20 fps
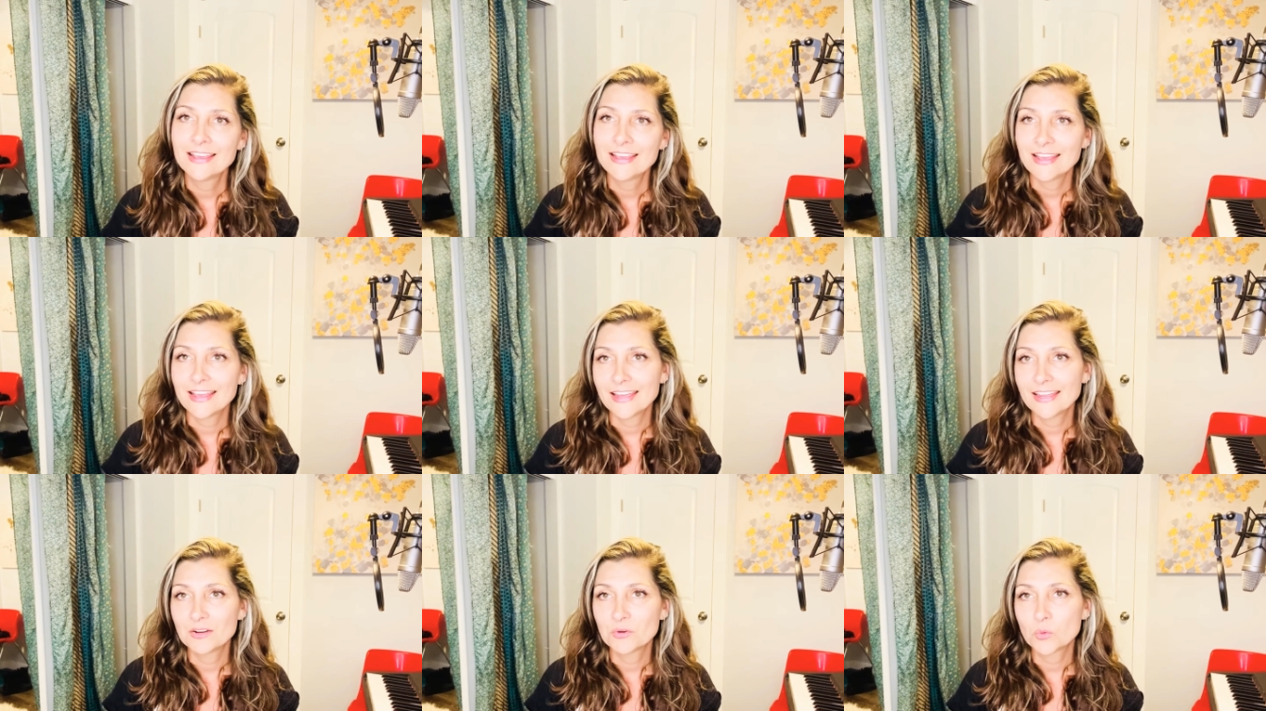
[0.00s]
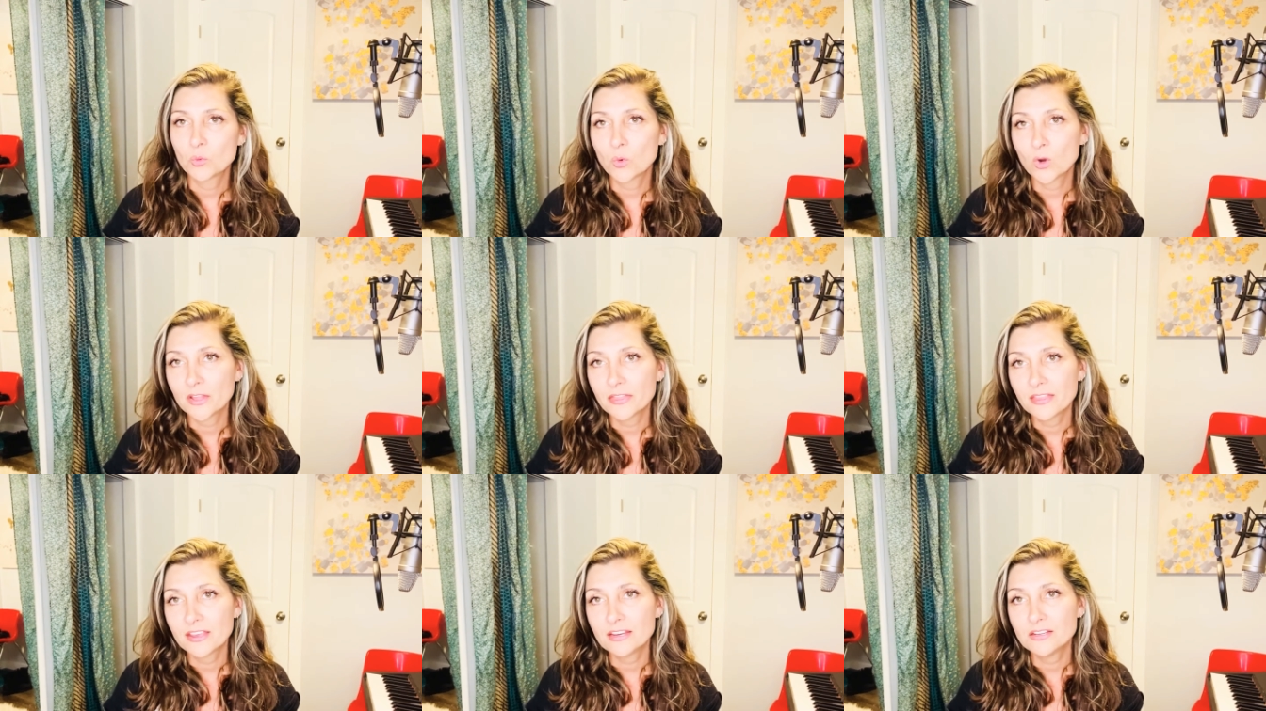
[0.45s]
and
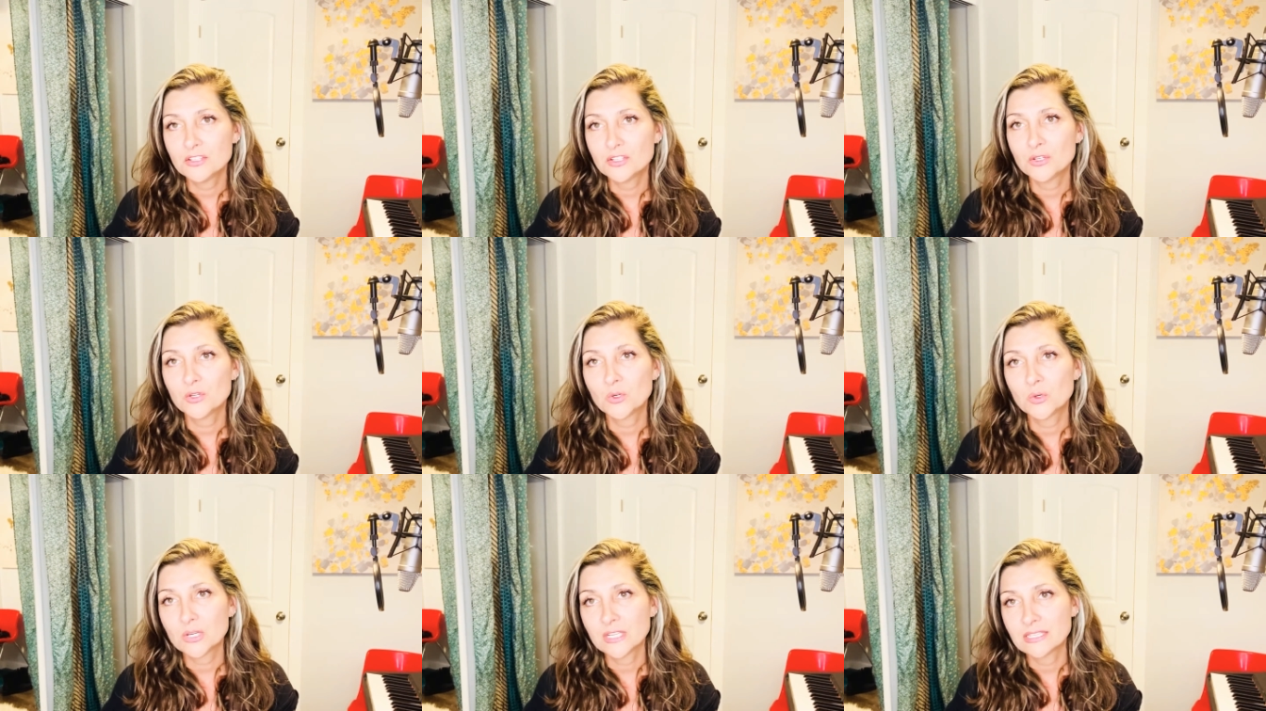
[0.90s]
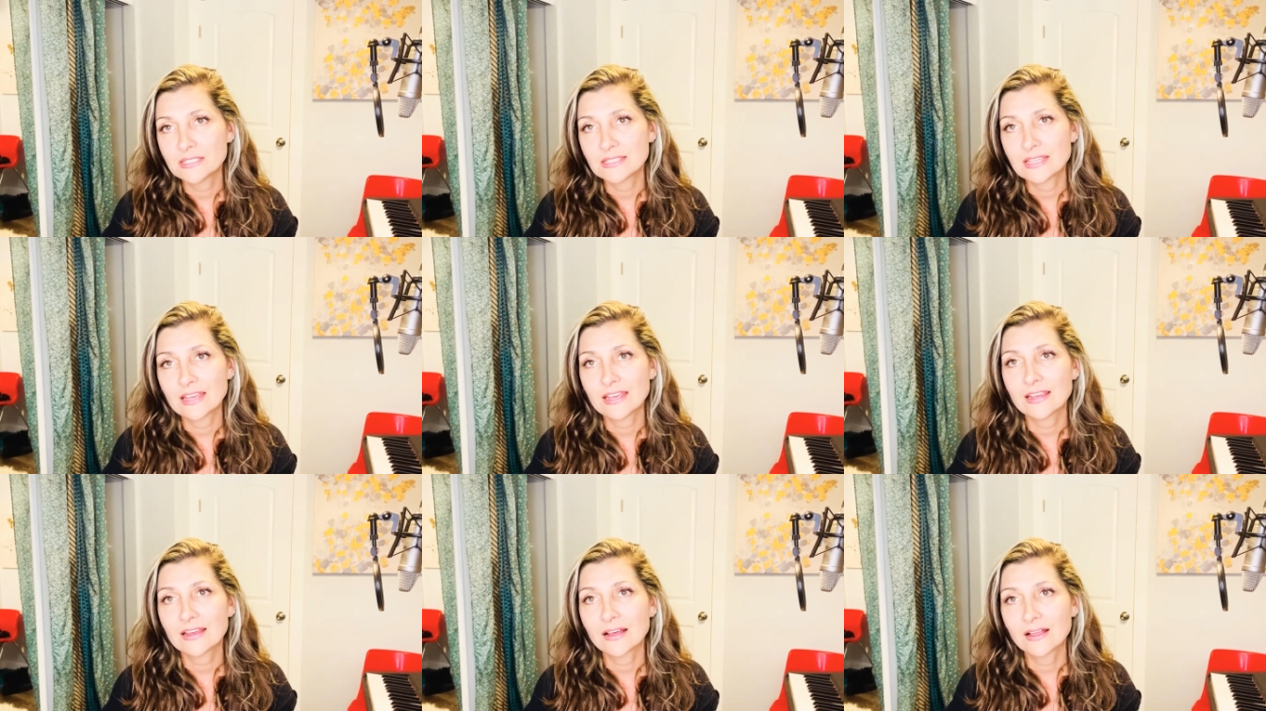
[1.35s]
what they do is
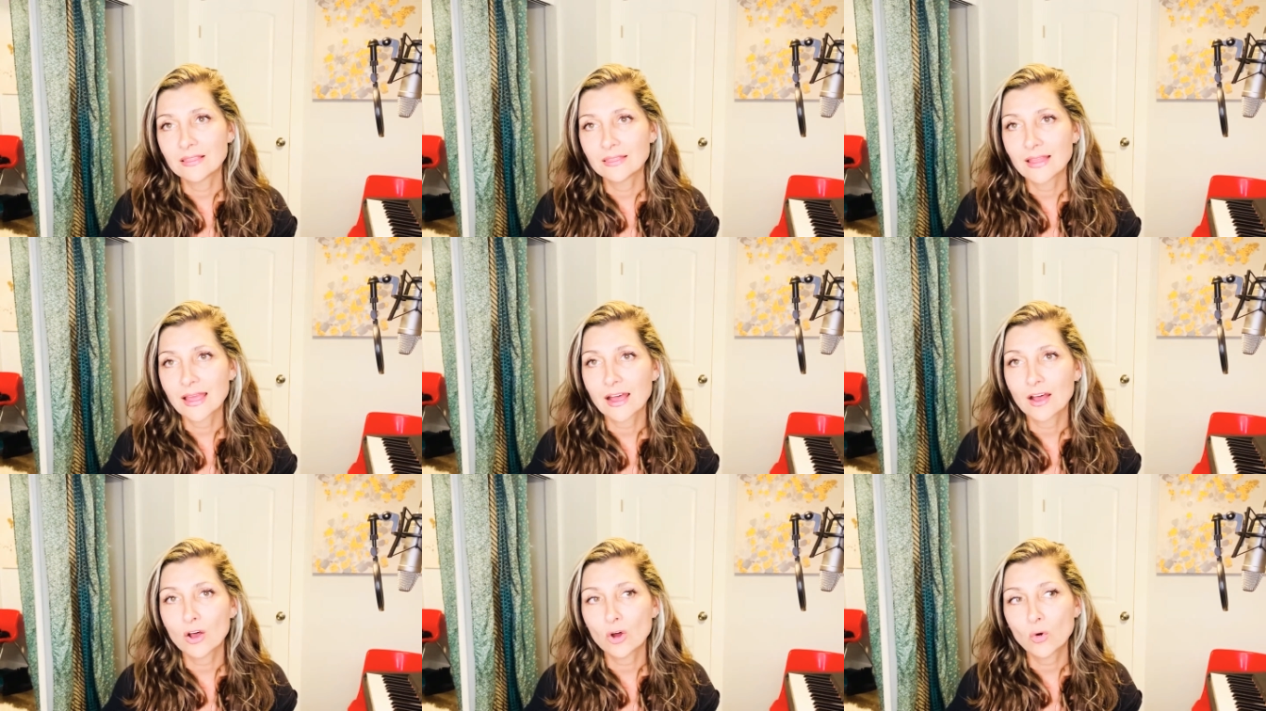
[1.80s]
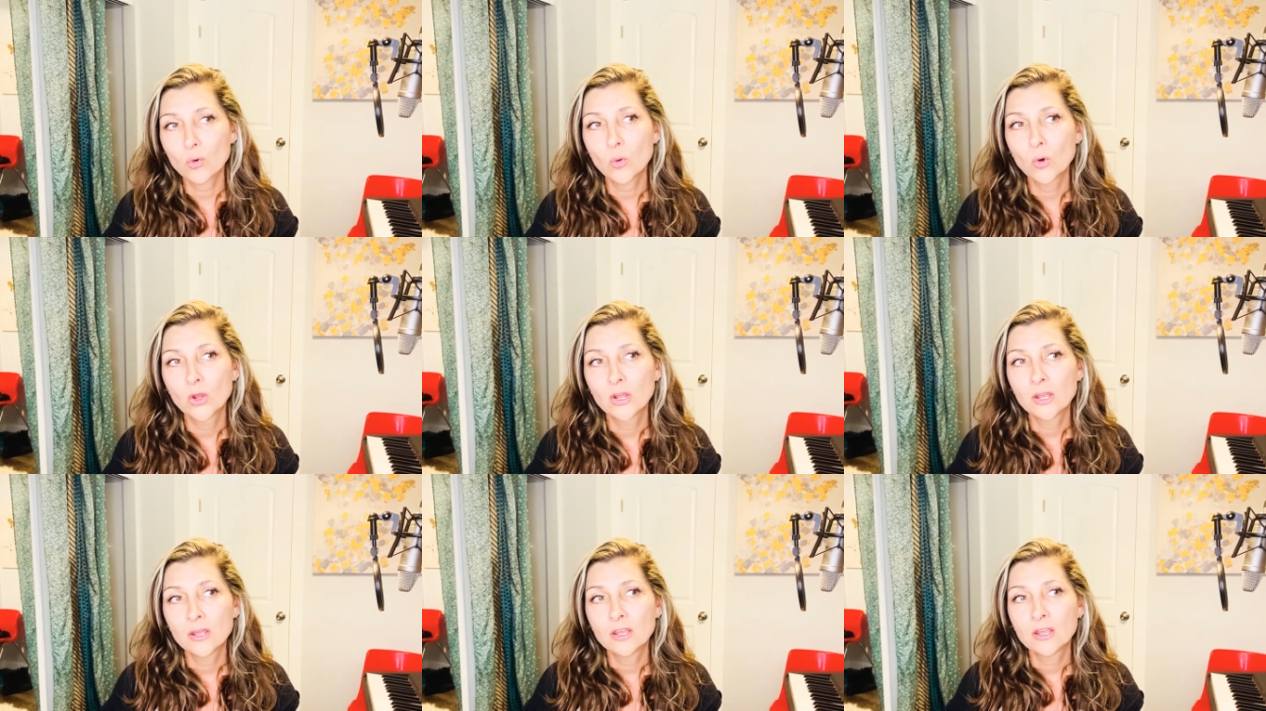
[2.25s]
they allow
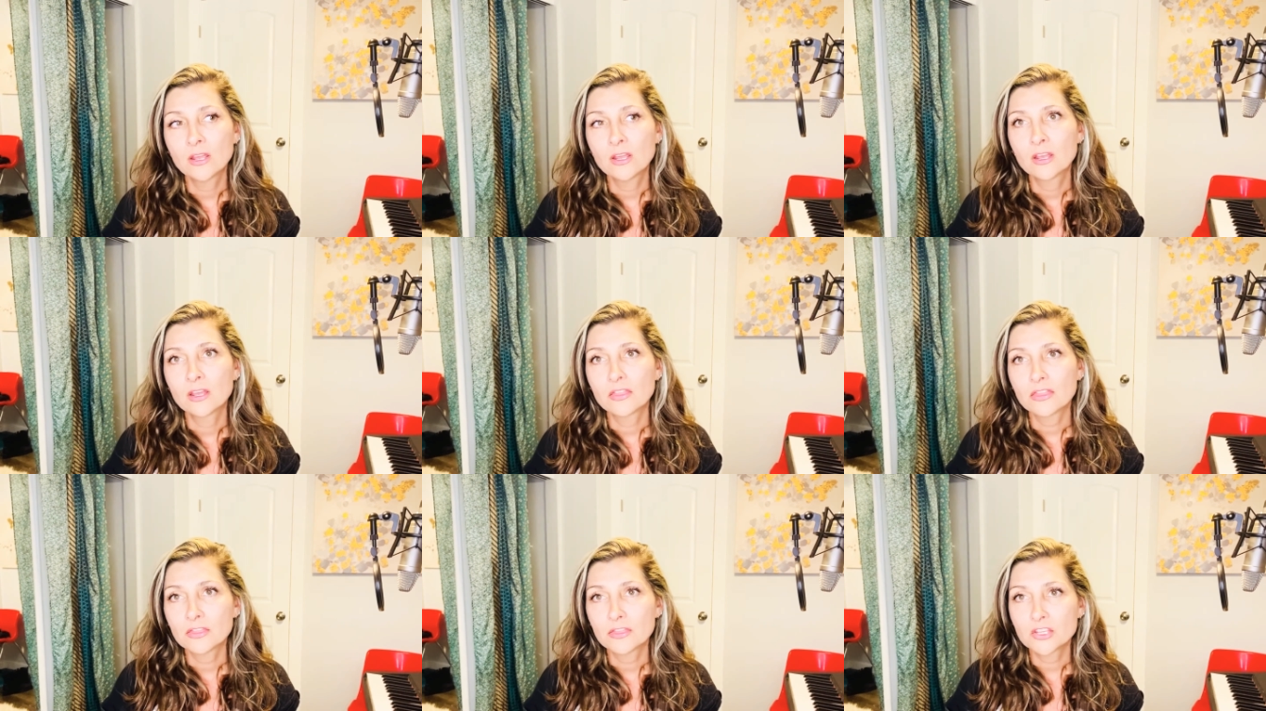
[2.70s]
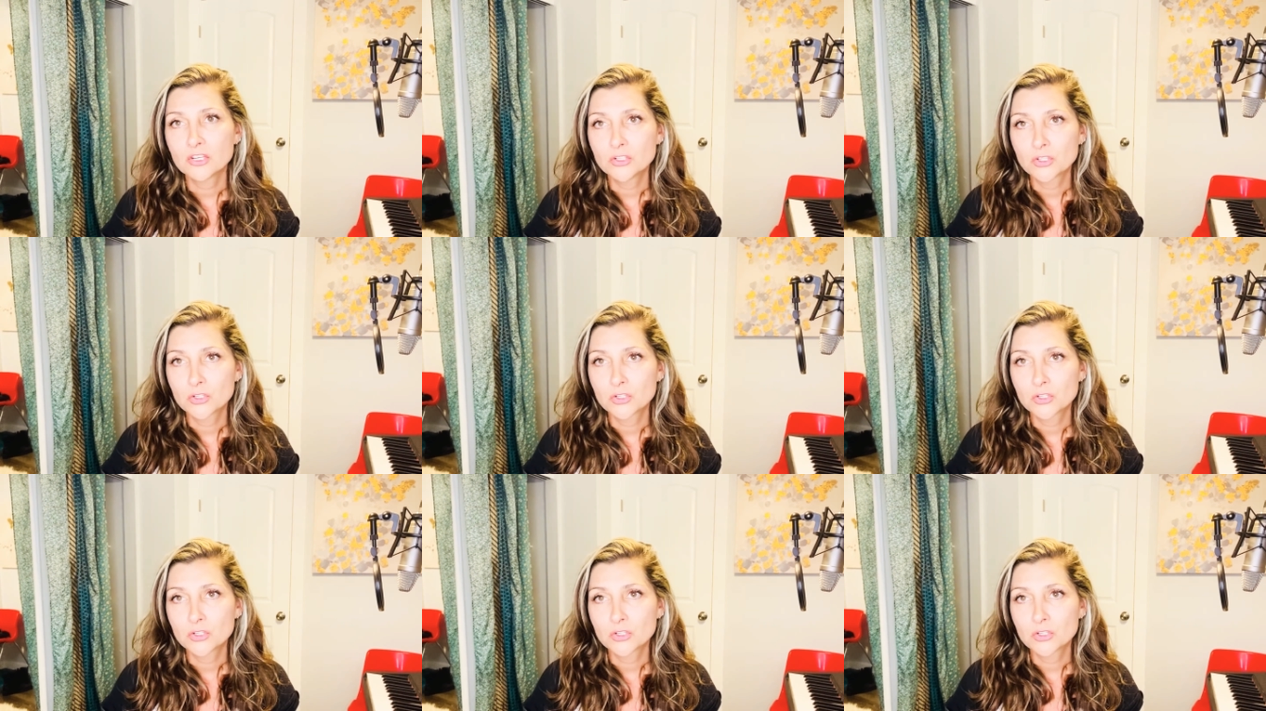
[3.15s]
the